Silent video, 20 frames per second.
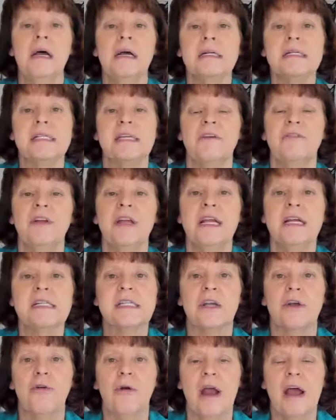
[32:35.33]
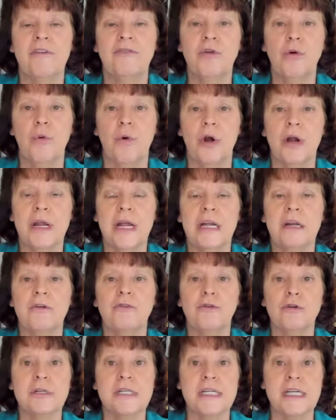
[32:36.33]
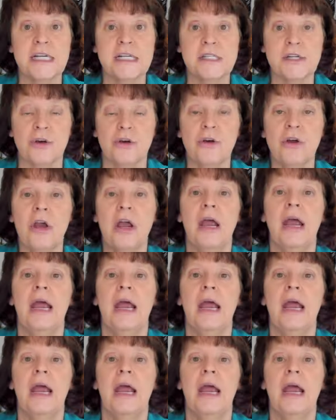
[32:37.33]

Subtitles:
Stephanie is the craft coordinator for Siser,